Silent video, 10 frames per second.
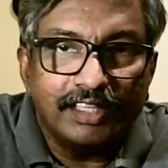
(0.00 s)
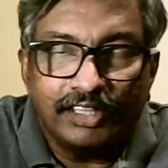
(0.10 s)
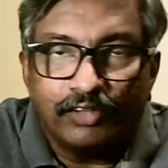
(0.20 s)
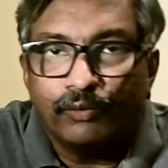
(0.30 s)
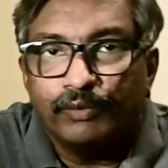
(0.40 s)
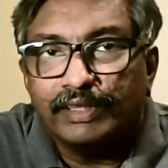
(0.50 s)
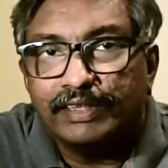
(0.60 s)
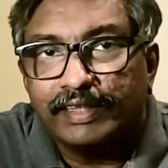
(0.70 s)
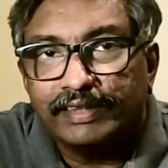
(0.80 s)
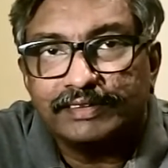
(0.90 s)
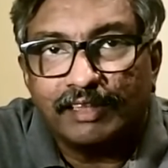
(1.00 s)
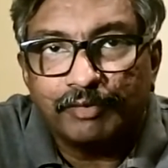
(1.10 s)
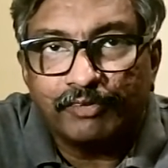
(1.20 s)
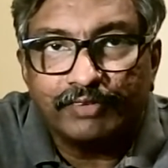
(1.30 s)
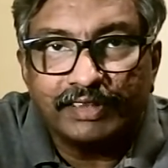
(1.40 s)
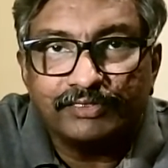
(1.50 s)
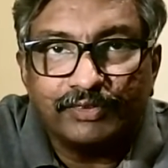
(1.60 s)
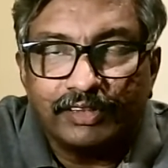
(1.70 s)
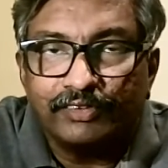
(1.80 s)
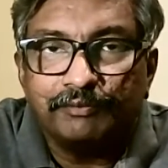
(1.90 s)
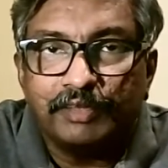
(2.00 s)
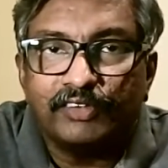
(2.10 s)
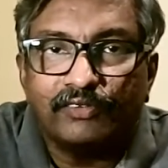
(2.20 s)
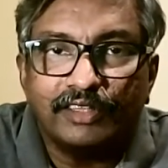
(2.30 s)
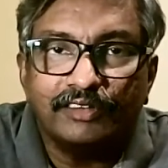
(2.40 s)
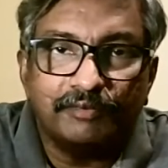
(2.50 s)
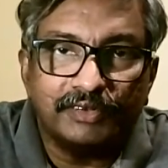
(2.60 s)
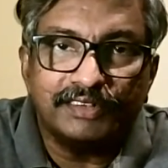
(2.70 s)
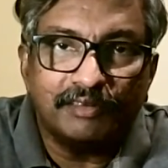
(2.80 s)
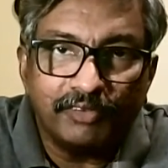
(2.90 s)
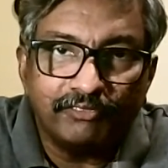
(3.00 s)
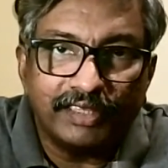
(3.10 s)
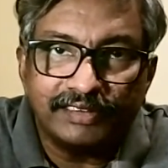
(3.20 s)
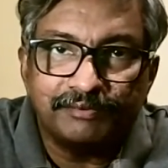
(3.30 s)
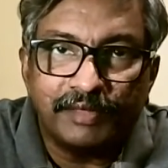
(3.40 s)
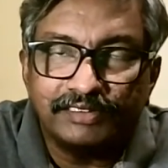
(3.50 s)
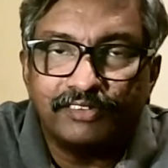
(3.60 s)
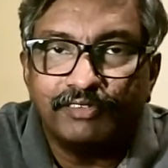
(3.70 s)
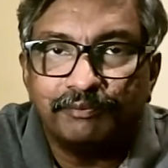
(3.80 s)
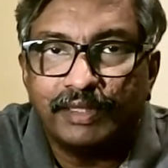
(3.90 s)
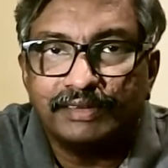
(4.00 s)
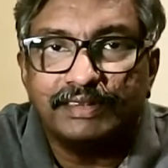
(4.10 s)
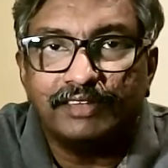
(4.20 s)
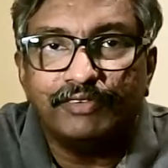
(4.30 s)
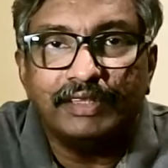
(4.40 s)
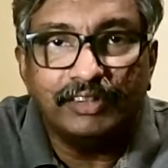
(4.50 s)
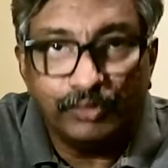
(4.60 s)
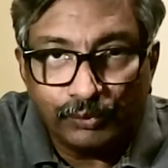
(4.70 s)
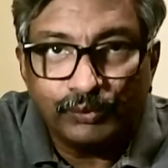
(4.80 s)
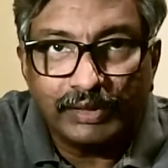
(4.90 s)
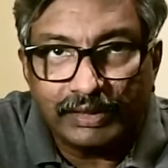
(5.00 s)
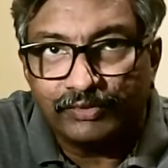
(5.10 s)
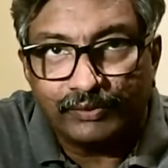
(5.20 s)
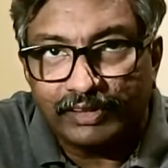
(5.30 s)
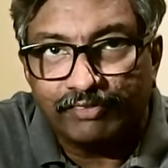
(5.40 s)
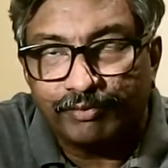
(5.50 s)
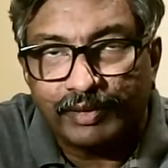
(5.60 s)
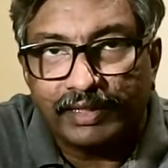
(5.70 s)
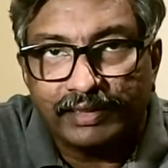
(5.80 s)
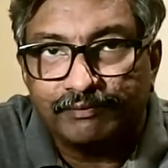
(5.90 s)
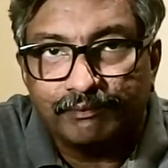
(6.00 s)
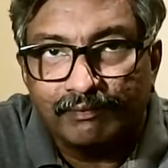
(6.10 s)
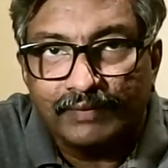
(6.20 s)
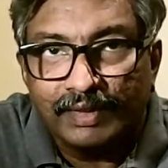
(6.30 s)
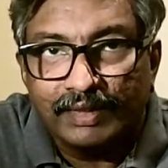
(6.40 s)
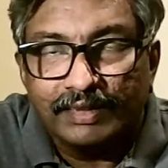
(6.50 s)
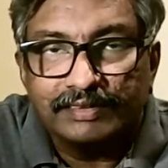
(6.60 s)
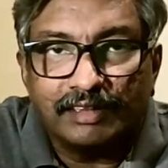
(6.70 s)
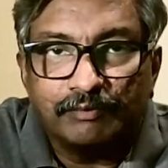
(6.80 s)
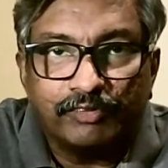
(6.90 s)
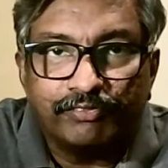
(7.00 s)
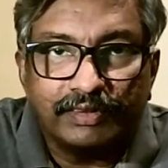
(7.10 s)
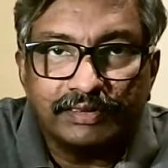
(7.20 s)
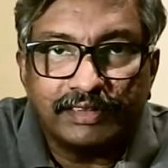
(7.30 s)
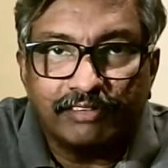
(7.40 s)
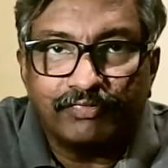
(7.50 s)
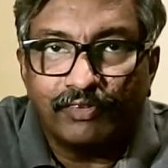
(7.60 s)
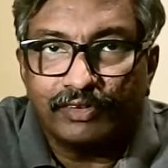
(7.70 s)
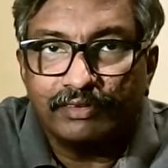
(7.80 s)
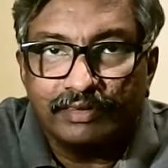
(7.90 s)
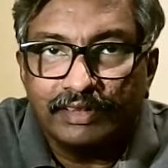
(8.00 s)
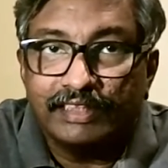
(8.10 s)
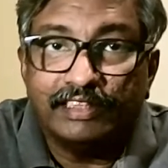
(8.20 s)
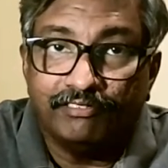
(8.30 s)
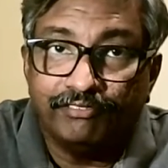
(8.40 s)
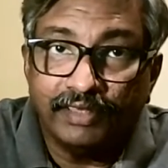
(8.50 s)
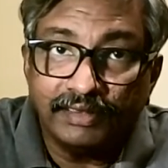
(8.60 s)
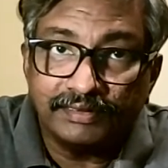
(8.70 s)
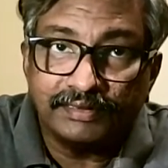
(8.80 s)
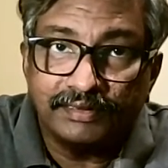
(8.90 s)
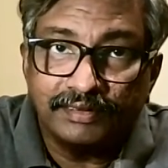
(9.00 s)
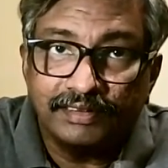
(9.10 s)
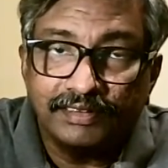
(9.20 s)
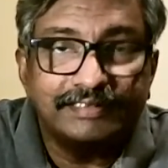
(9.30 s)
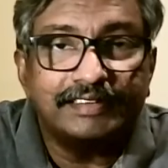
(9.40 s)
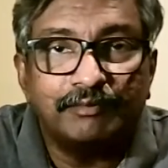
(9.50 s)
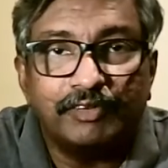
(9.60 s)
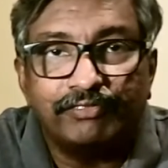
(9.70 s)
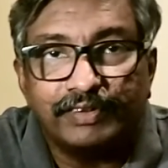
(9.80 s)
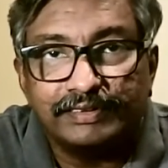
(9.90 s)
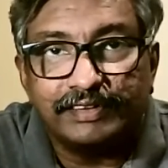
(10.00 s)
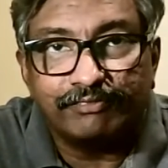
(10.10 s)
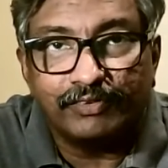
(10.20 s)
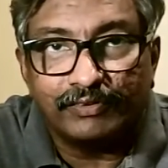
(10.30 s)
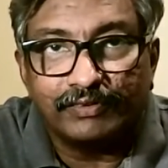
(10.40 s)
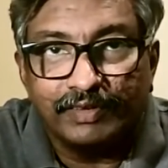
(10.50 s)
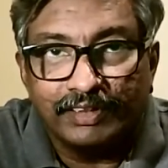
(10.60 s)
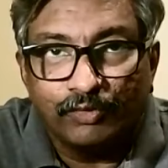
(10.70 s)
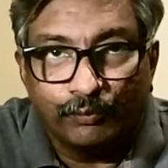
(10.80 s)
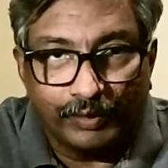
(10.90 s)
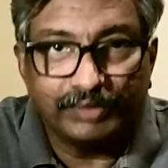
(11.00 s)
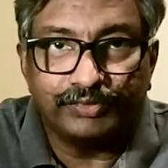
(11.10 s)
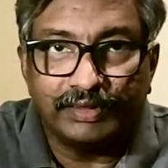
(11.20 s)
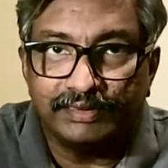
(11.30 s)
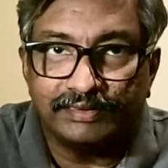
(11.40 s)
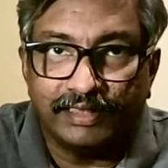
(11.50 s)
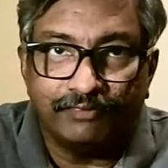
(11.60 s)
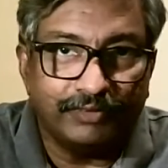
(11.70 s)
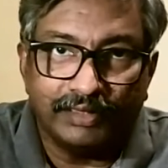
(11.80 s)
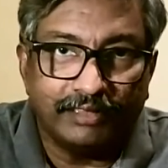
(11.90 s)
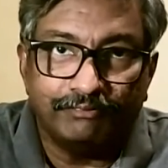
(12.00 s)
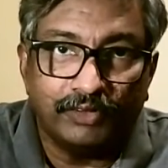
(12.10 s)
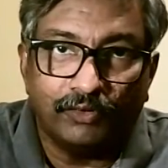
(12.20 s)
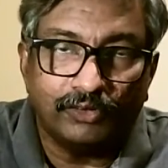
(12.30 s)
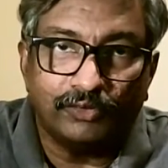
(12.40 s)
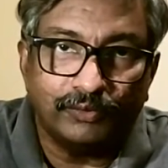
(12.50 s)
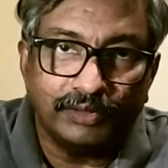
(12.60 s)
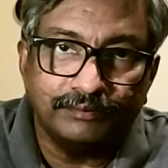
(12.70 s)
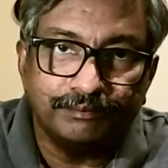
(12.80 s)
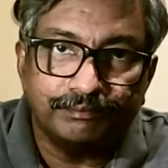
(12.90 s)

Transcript: Now, over the next couple of days, we are going to be talking about some of the aspects of the past that we do need to leave behind. Some of us have got defeats. Some of us have got victories that we never got over.